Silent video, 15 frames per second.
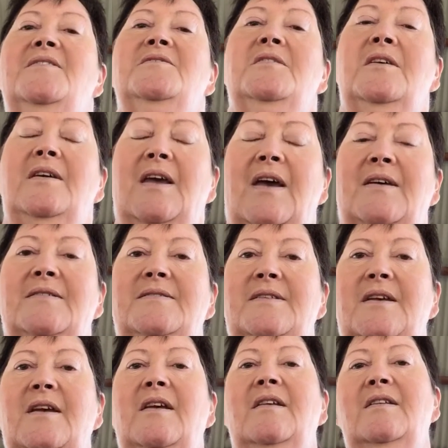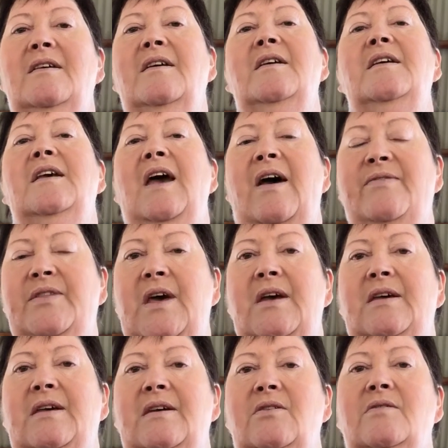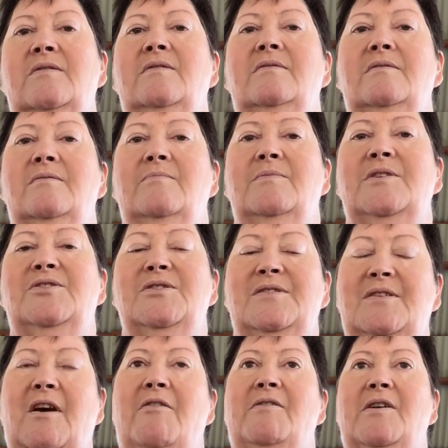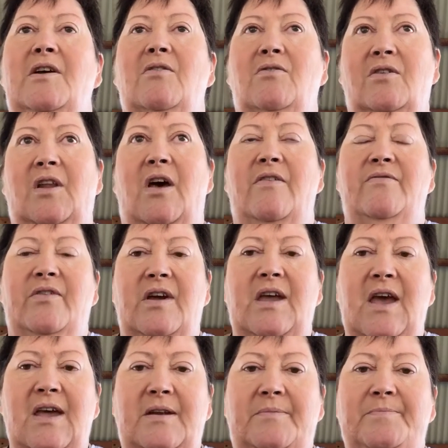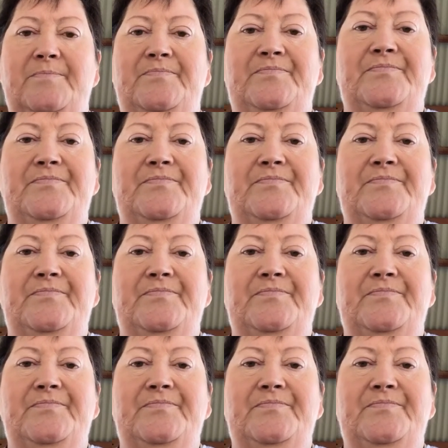So yes, you have that guilt, which is going all over again.